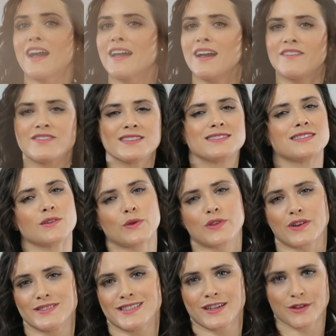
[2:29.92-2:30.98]
I have this thing
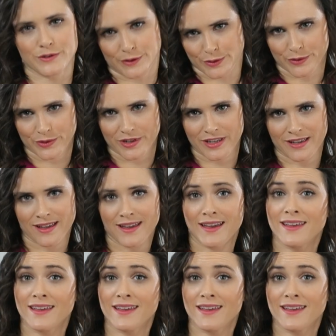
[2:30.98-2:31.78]
with Art Deco jewelry,